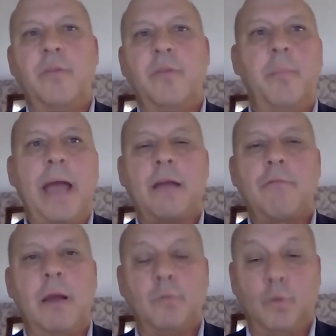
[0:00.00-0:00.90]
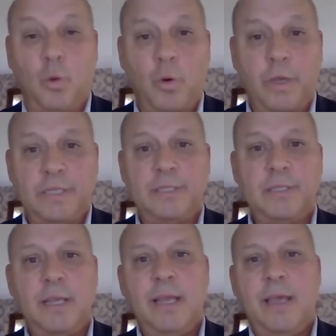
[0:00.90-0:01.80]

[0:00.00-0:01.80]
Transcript: of the background noise,